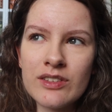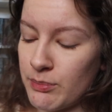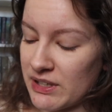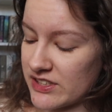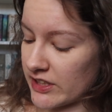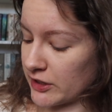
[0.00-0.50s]

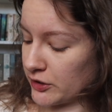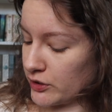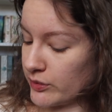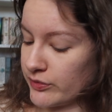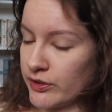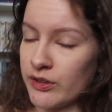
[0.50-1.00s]
best I can
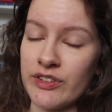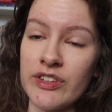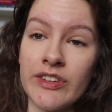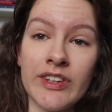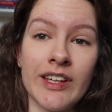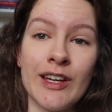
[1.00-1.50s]
hope for is
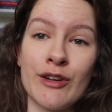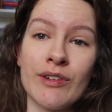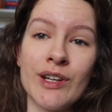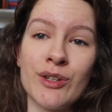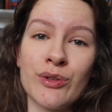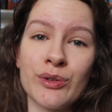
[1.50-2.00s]
that they
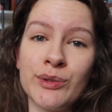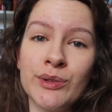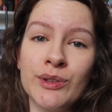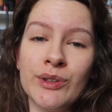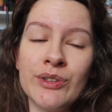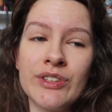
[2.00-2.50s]
grade us all
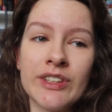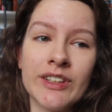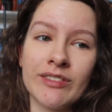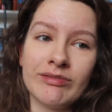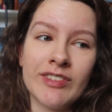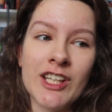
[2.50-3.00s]

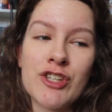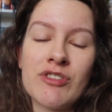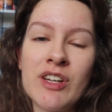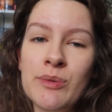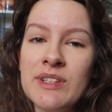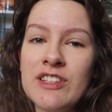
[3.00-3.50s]
under
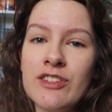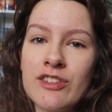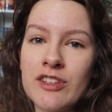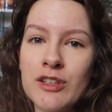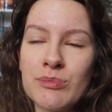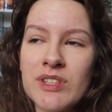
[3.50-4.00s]
extenuating
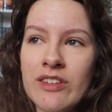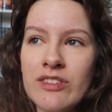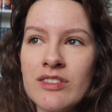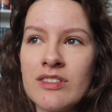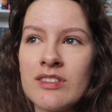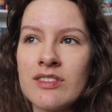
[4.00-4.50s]

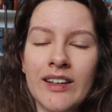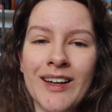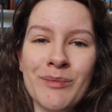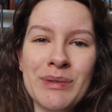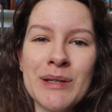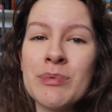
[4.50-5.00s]
circumstances
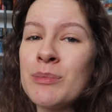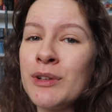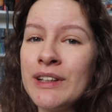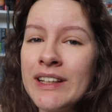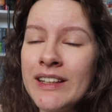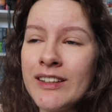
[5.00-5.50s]
and be a bit more
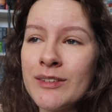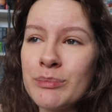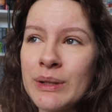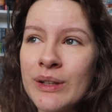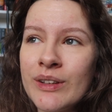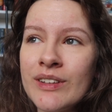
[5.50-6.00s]
lenient,
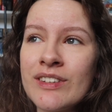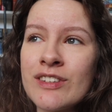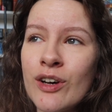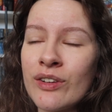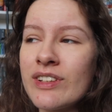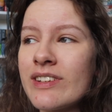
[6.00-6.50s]
because
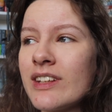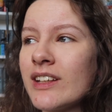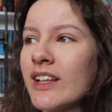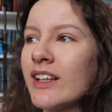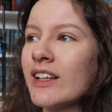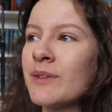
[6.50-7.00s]
honestly,
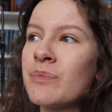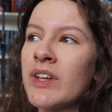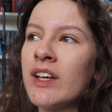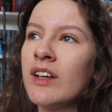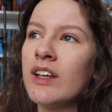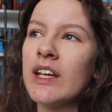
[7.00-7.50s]
like,
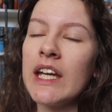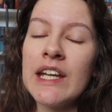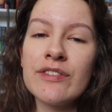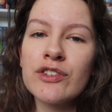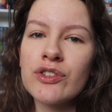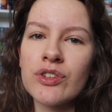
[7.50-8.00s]

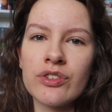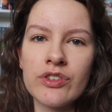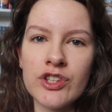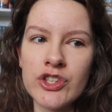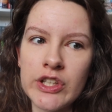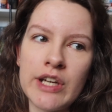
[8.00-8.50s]
even just
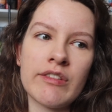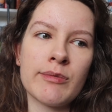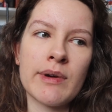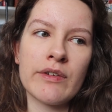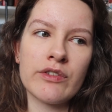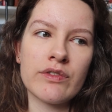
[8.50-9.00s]
the sheer
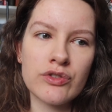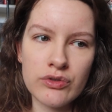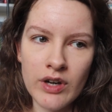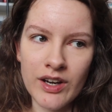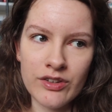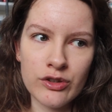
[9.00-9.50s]
amount of
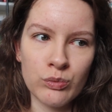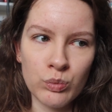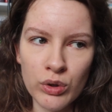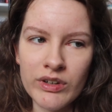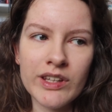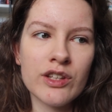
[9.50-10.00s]
stress and
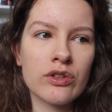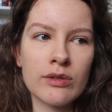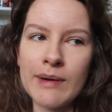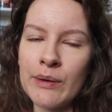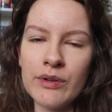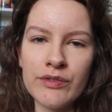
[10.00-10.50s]
worry that's
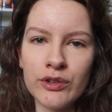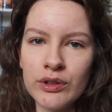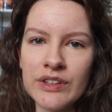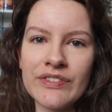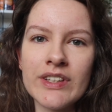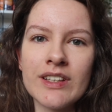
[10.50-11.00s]
come out of all
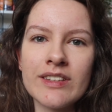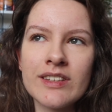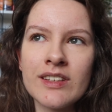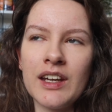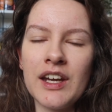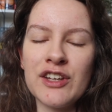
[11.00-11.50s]
of
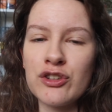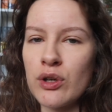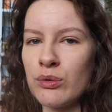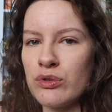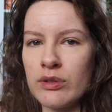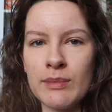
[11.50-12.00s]
this is
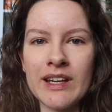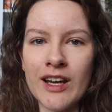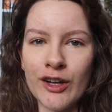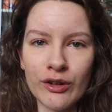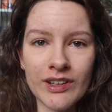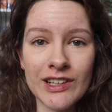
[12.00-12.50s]
going to make
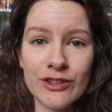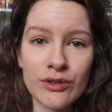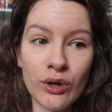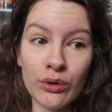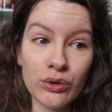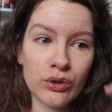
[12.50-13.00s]
our grades
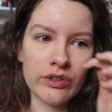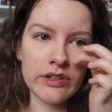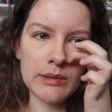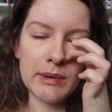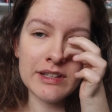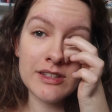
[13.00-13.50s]
not as good as
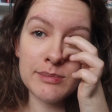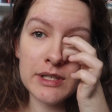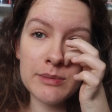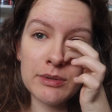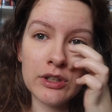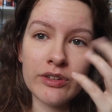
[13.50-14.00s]
they're meant to
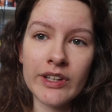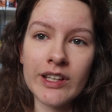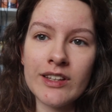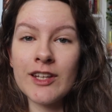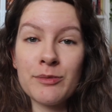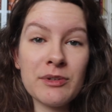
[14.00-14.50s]
be, because
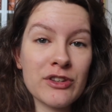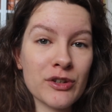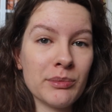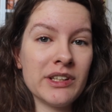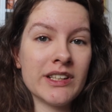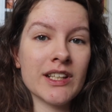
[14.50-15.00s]
like there's been so
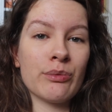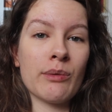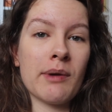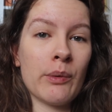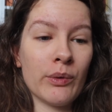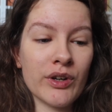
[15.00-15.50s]
many days where
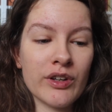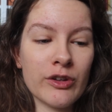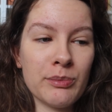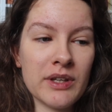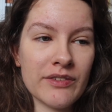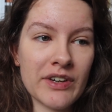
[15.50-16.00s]
my work has
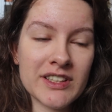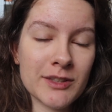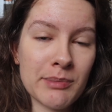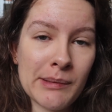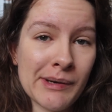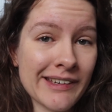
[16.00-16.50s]
been affected
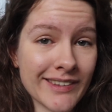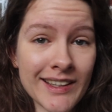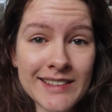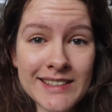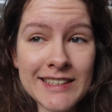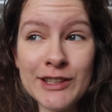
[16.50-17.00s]
by my
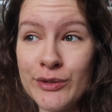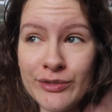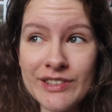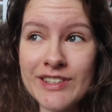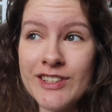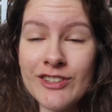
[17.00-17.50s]
anxiety. Or for
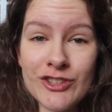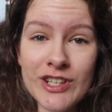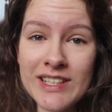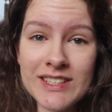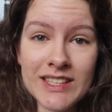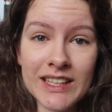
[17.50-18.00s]
instance,
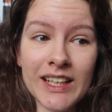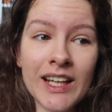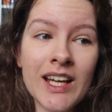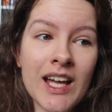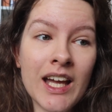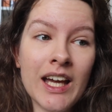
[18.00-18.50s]
yesterday
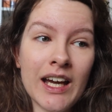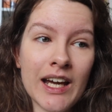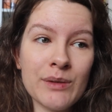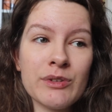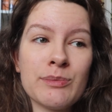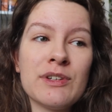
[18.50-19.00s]
I
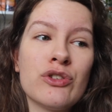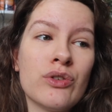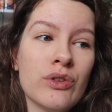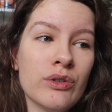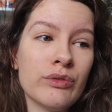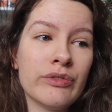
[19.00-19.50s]
was meant
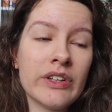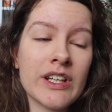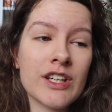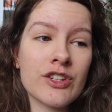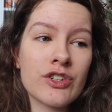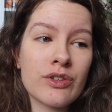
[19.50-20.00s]
to
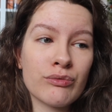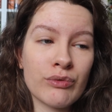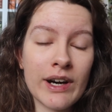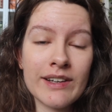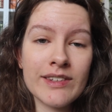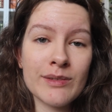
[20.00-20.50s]
finish
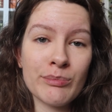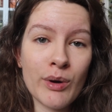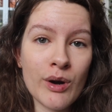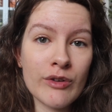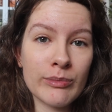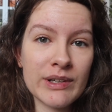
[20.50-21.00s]
writing
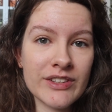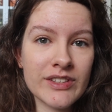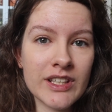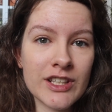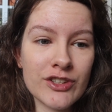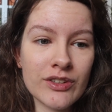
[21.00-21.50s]
part of my
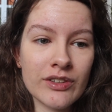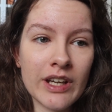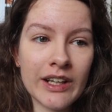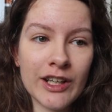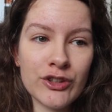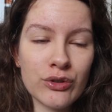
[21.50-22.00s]
dissertation
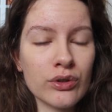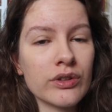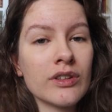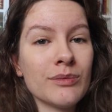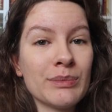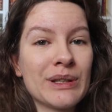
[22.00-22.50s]
and I just
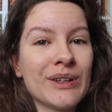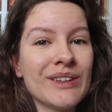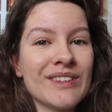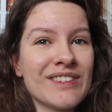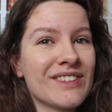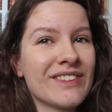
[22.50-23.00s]
couldn't,
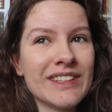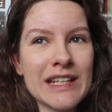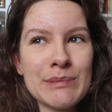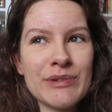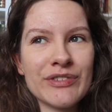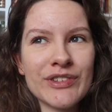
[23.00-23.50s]
because the
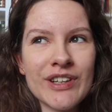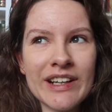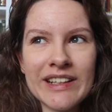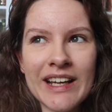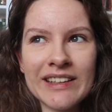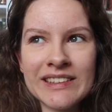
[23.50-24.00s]
day before
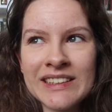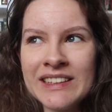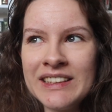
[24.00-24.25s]
I'd had